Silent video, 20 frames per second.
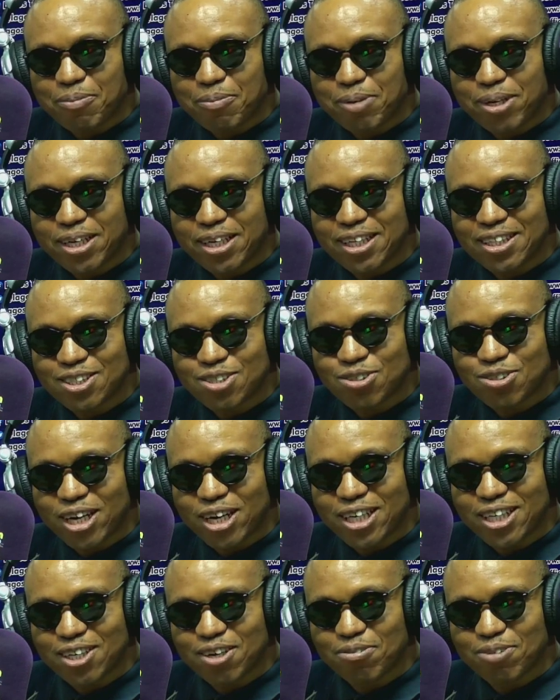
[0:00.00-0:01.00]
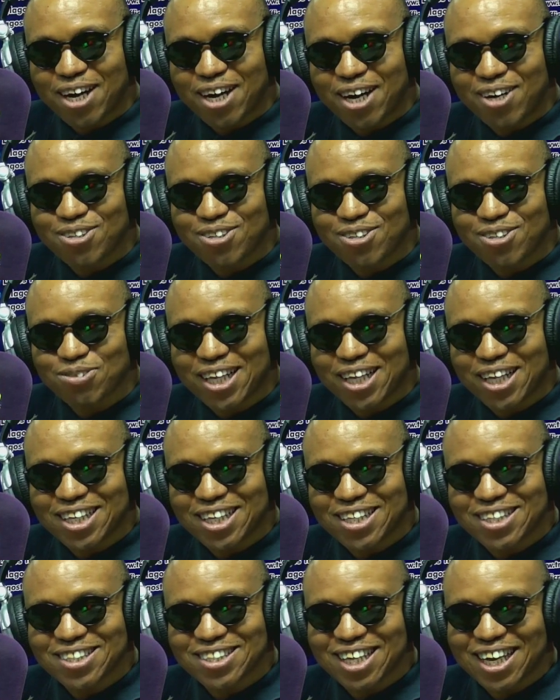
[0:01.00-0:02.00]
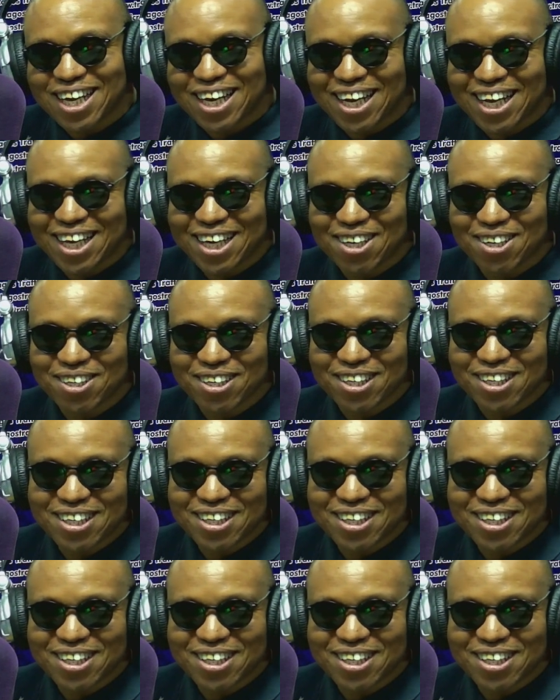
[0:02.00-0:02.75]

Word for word: mean the surrounding of your house? What are things that are like one?